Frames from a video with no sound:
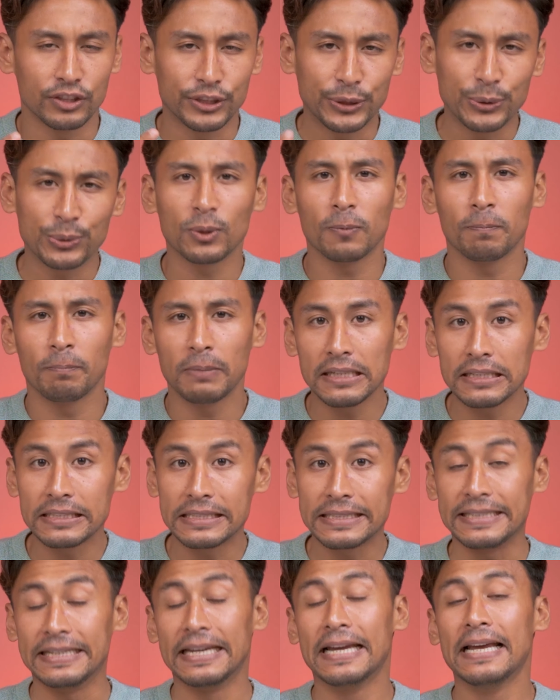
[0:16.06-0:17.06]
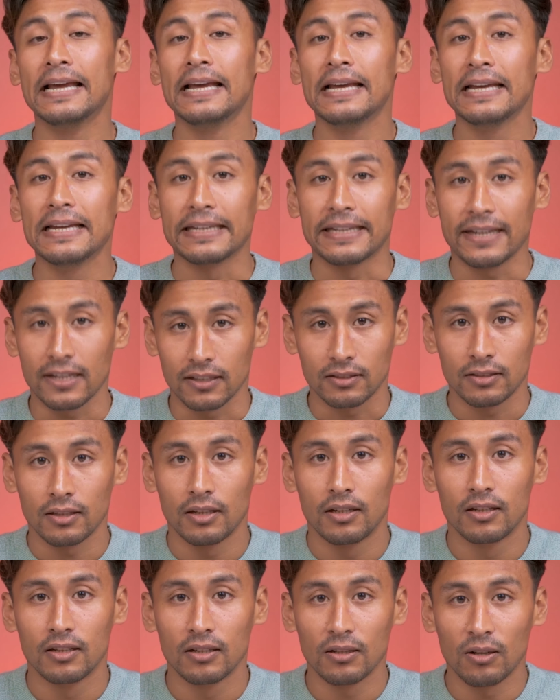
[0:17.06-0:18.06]
durability. Yes,
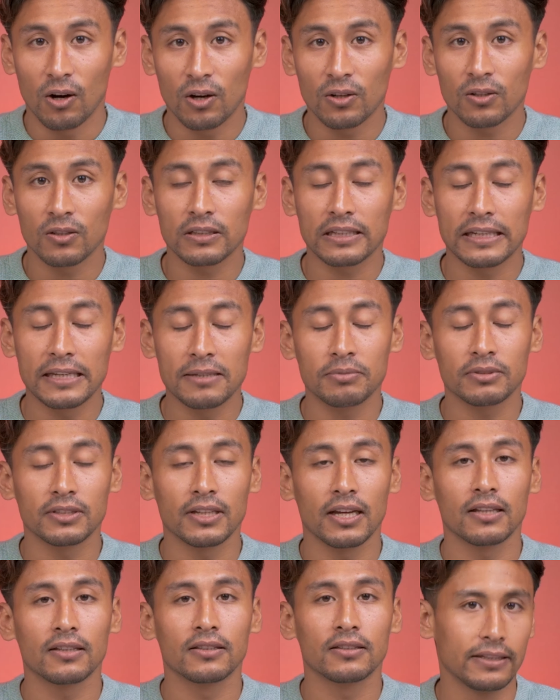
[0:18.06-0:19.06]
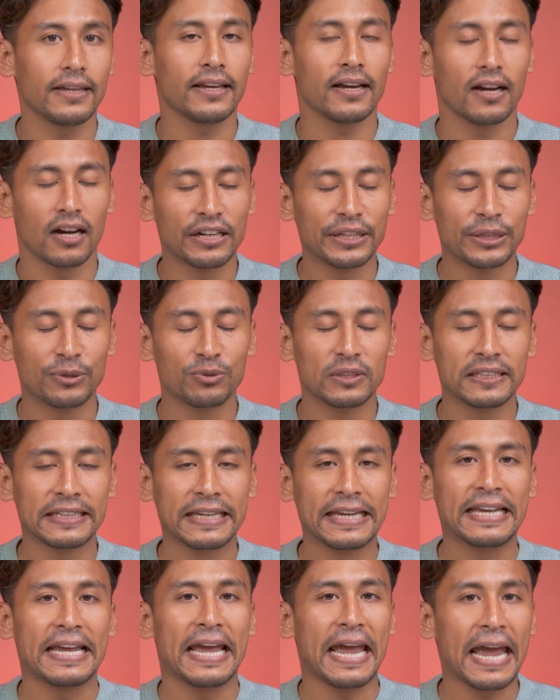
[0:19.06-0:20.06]
Honor claims that they are using
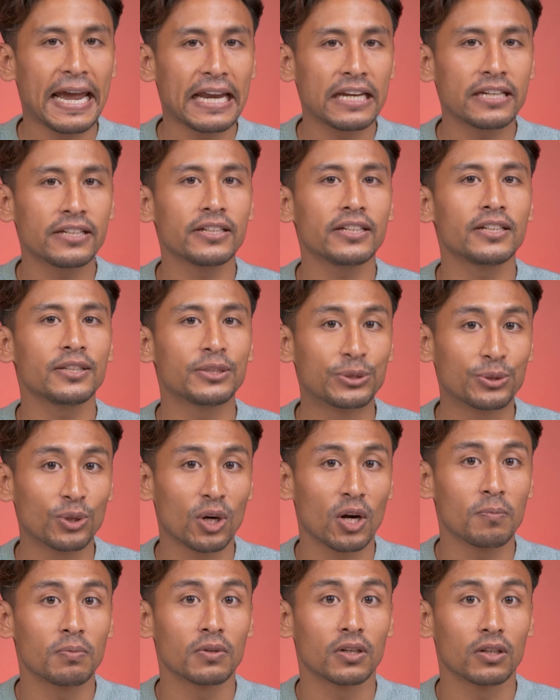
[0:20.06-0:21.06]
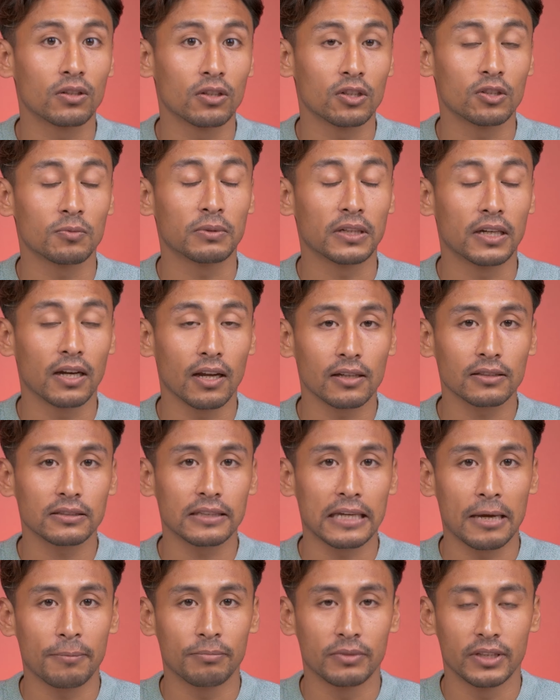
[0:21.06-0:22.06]
a anti-drop curved glass
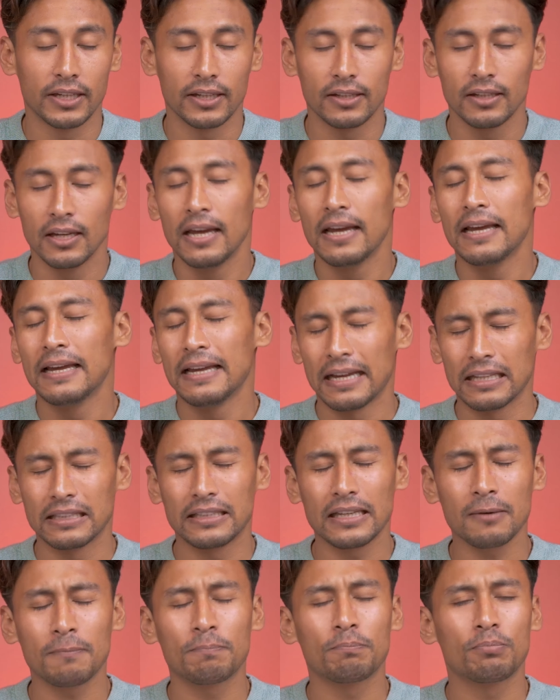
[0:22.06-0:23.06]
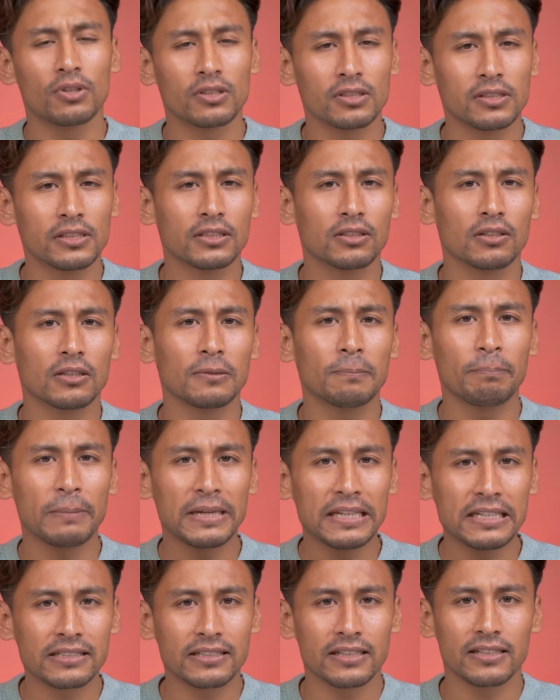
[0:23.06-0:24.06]
app and they have personally done
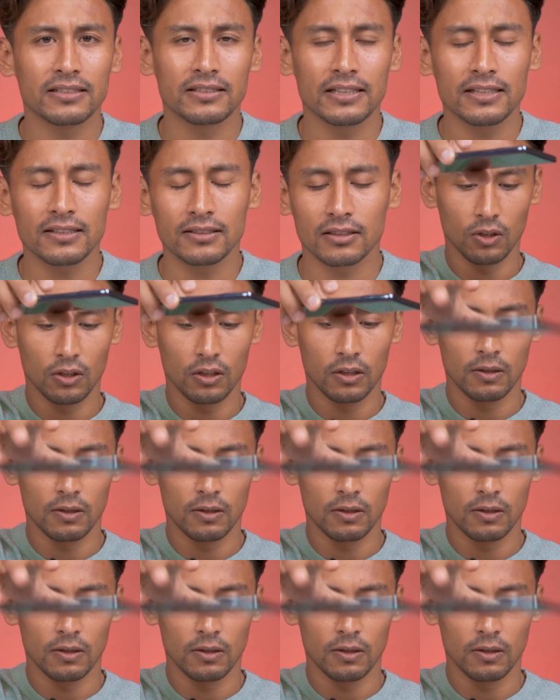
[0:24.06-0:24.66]
many testings,